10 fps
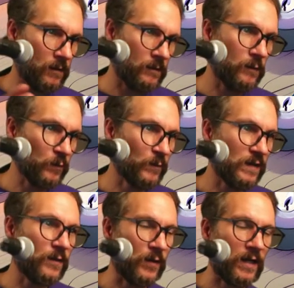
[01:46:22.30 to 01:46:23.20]
you would
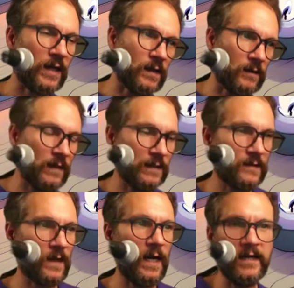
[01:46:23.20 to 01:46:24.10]
be doing it in
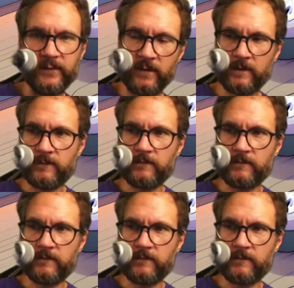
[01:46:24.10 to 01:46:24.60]
time